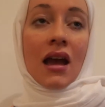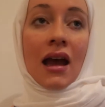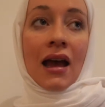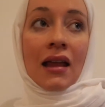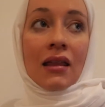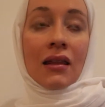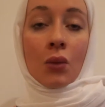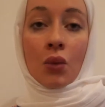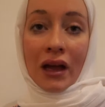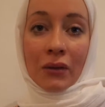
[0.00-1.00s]
and
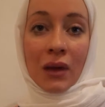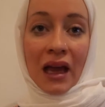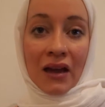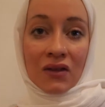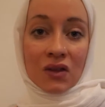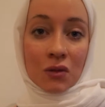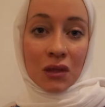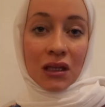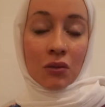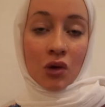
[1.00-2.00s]
why we have so
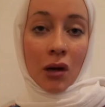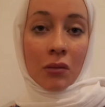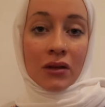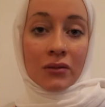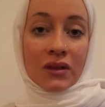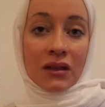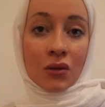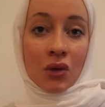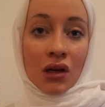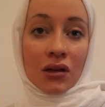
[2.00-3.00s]
many problems in the
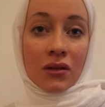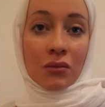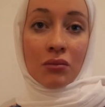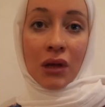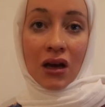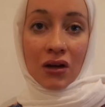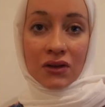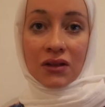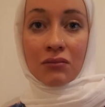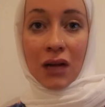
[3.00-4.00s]
world because
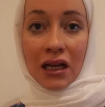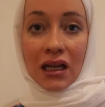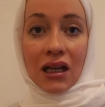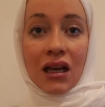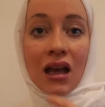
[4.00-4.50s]
of money.